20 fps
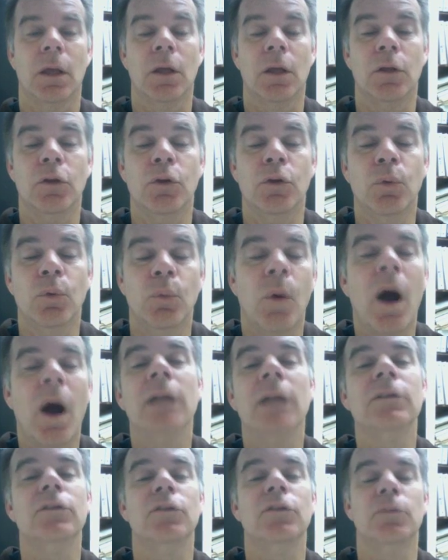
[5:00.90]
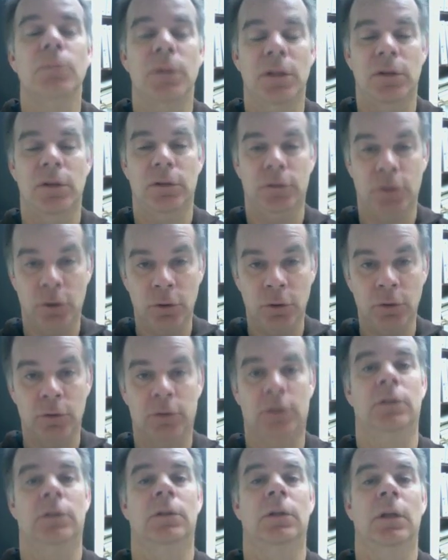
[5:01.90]
You want to be the
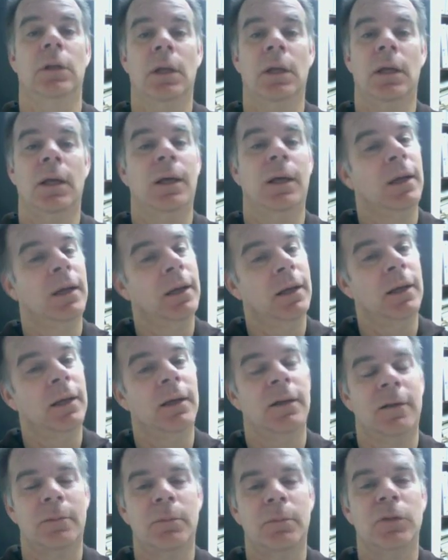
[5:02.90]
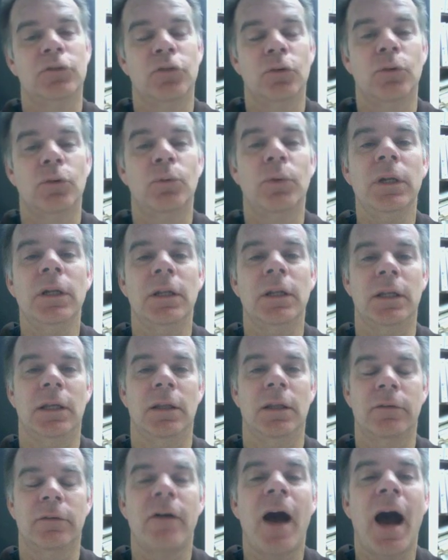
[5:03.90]
turtle, but you're really
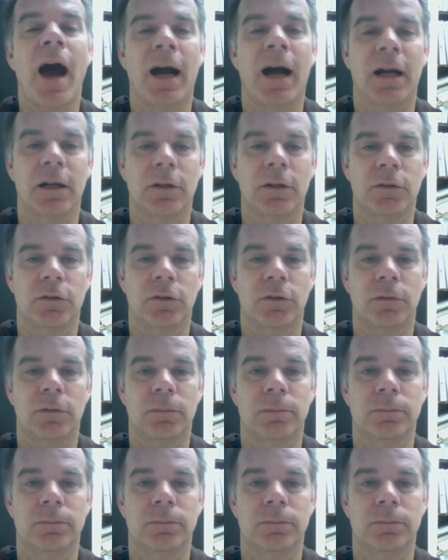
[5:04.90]
the fox.